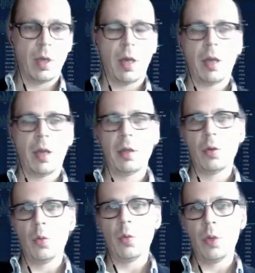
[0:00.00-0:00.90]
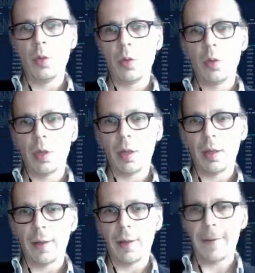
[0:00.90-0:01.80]
and we
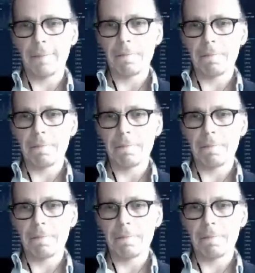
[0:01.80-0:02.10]
will